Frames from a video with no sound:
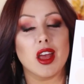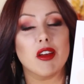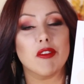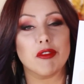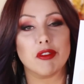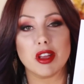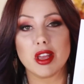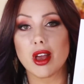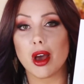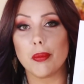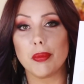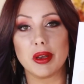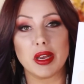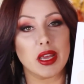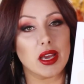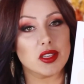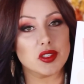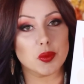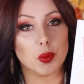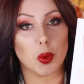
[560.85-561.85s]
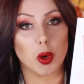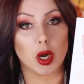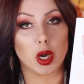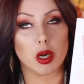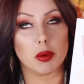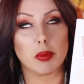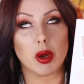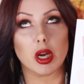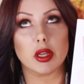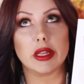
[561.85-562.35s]
Every company has
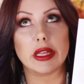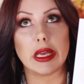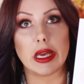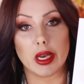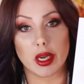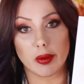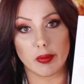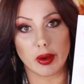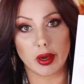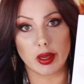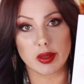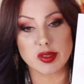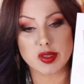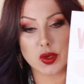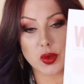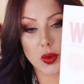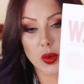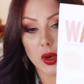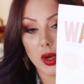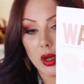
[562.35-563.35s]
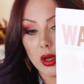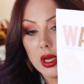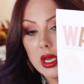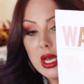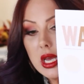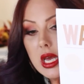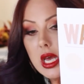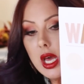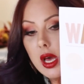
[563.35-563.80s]
warm, hardly anyone has cool,